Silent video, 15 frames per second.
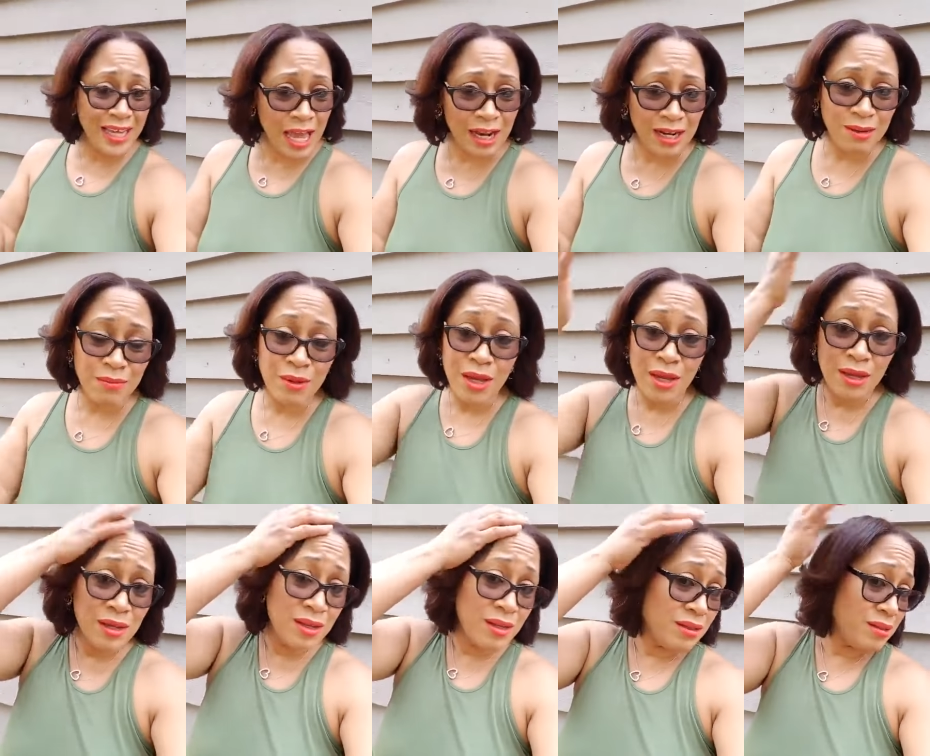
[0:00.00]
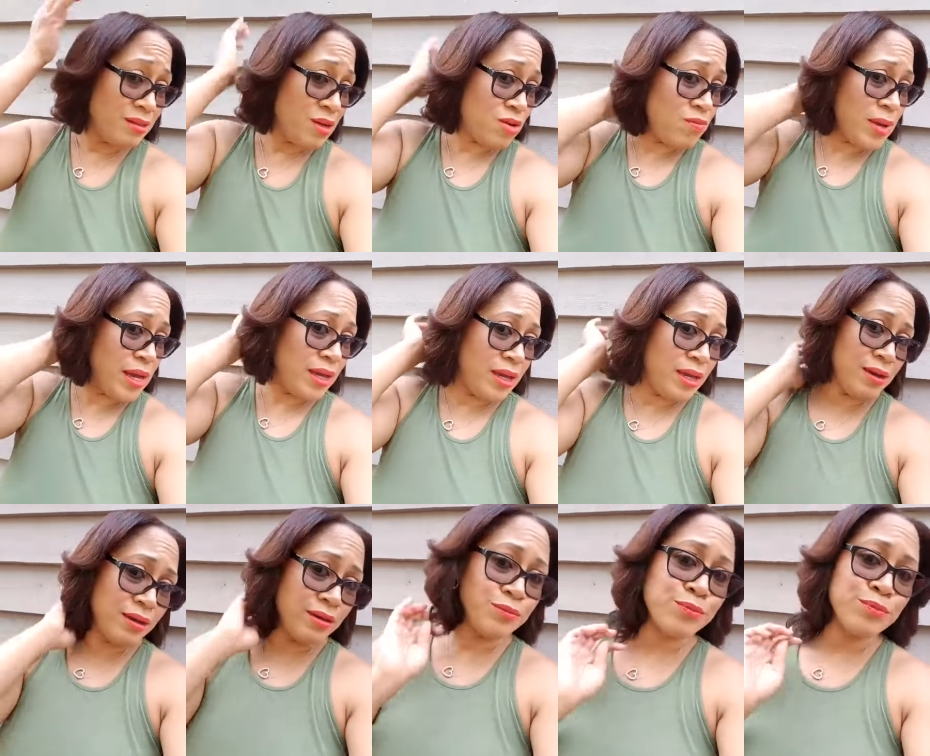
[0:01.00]
got up, combed my
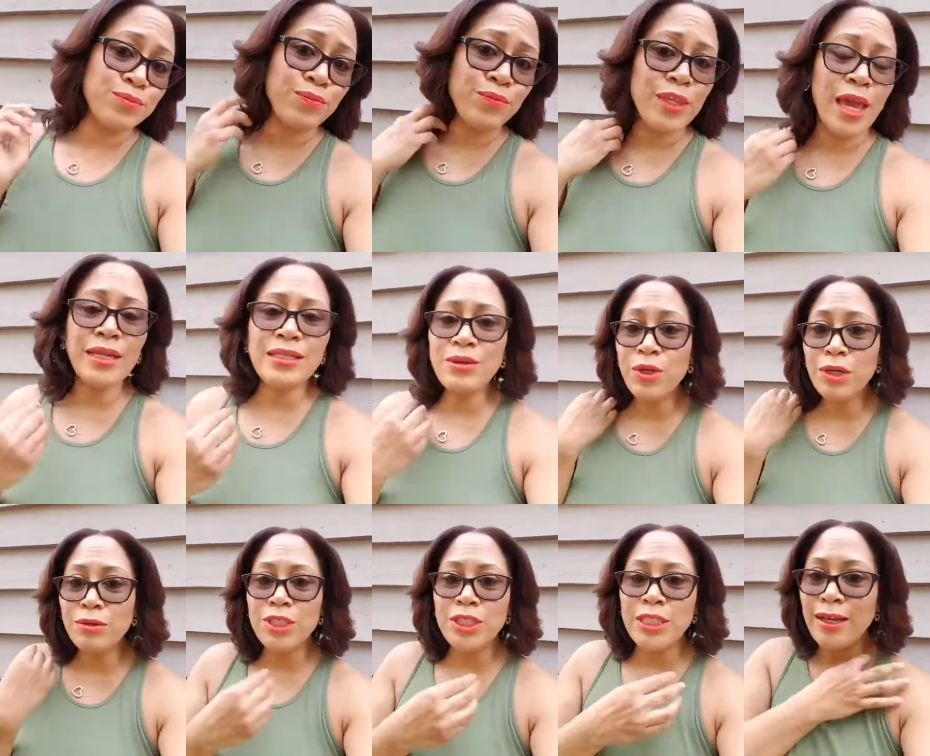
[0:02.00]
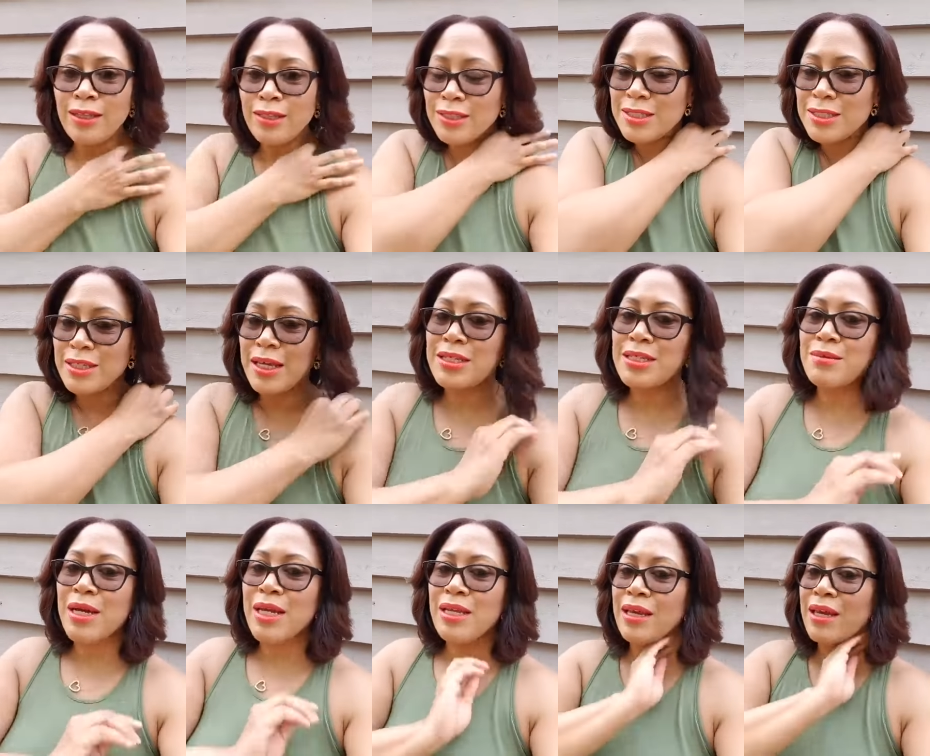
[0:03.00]
hair, I did one of those challenges today.
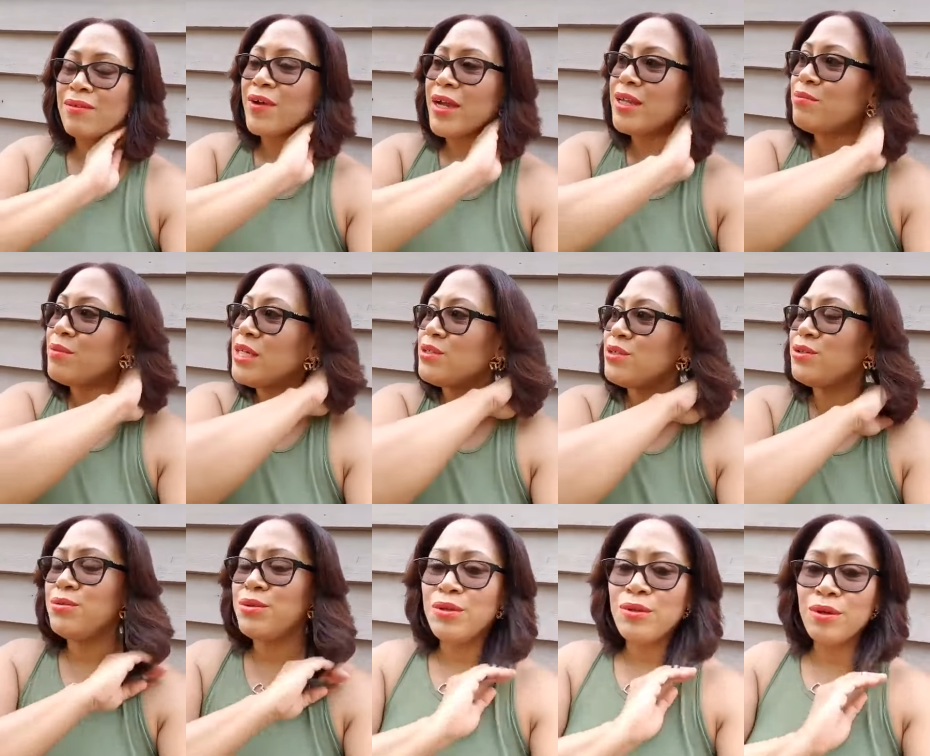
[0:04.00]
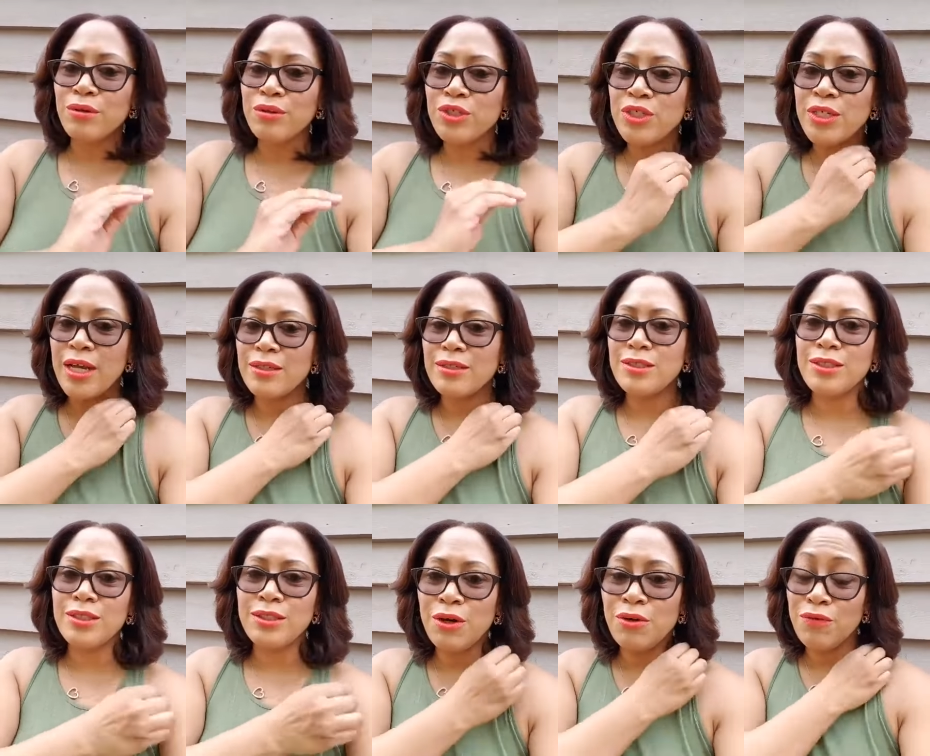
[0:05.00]
Somebody invited me to do the nurse challenge,
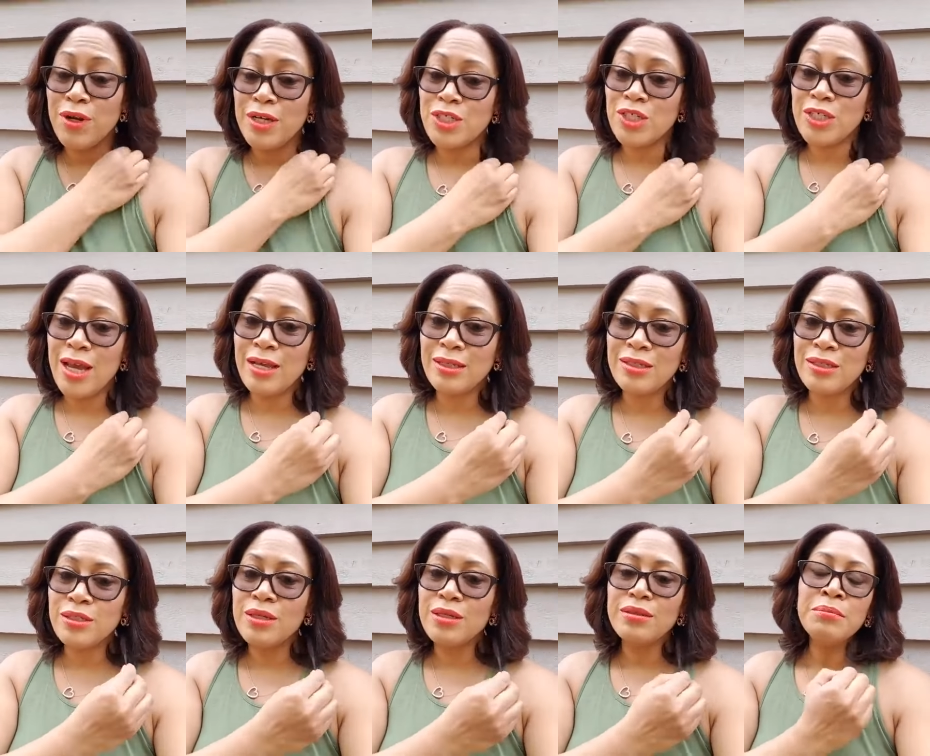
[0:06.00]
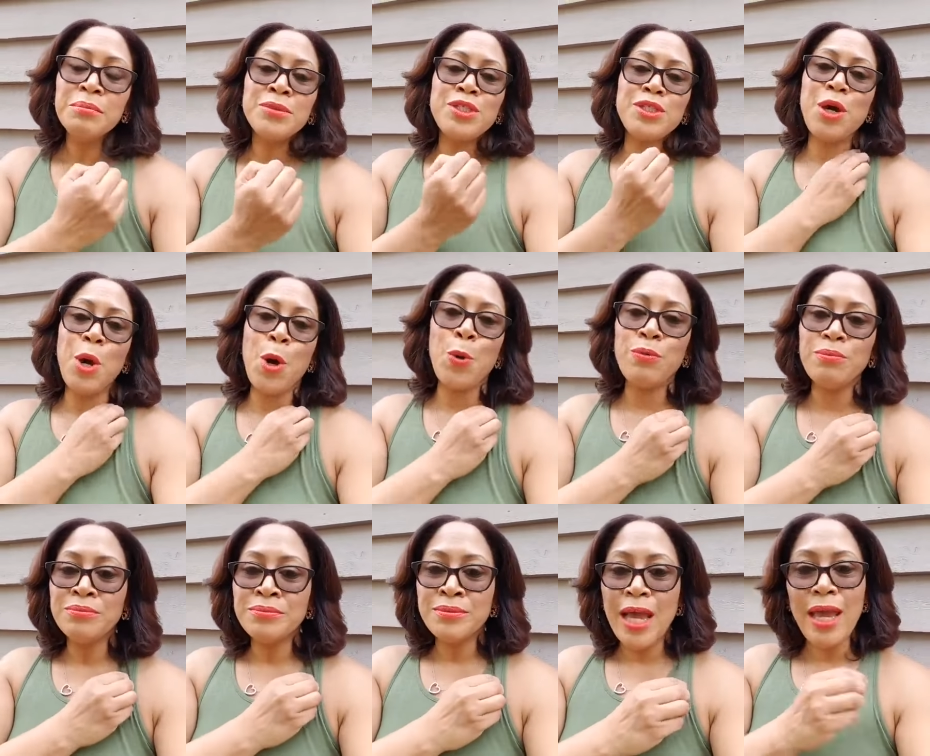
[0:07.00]
the don't rush challenge. So
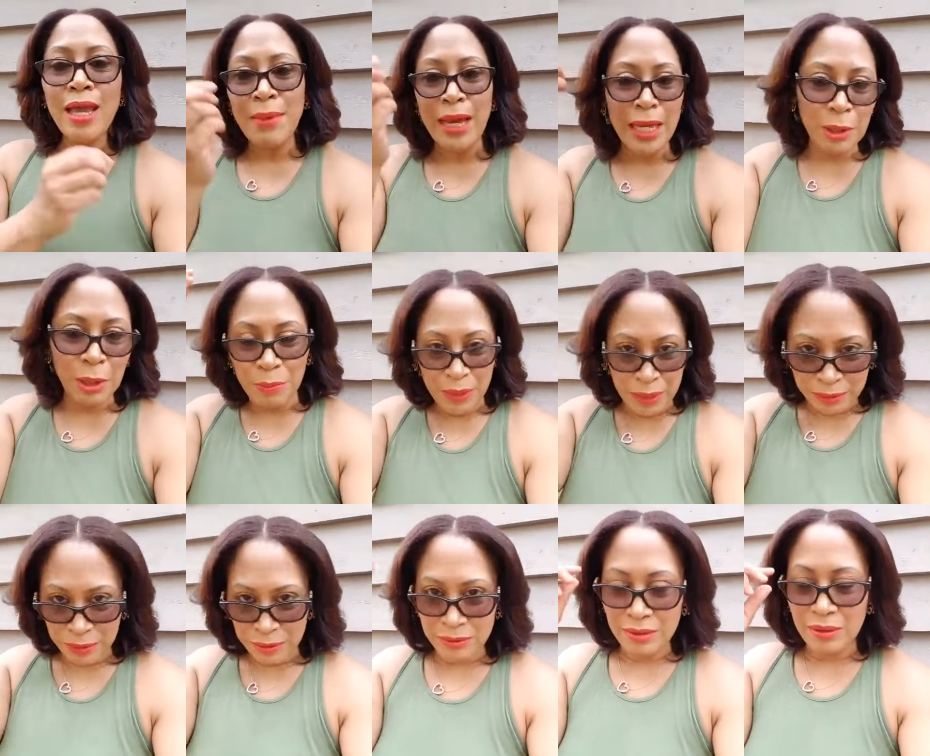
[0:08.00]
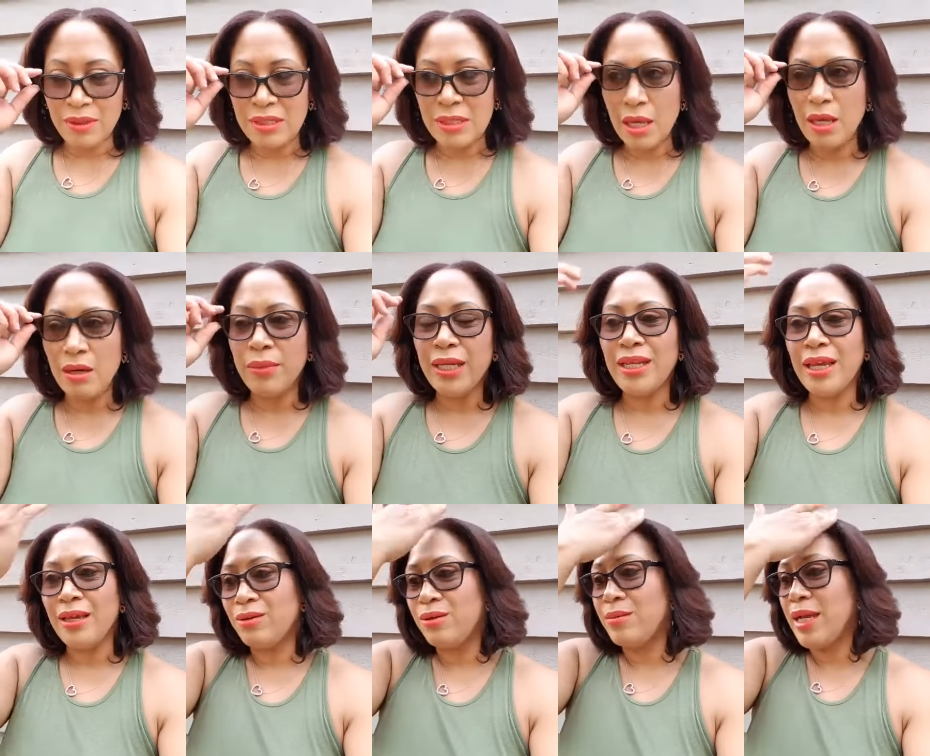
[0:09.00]
I had my hair all pin curled and all this. I had a
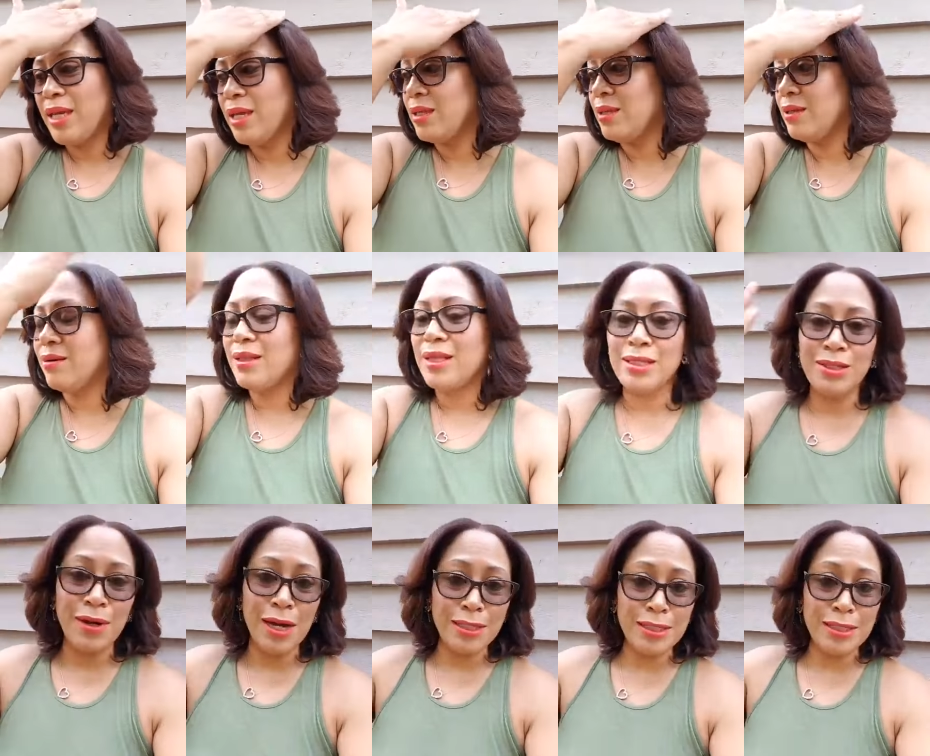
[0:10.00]
bandana on my head and all that. So I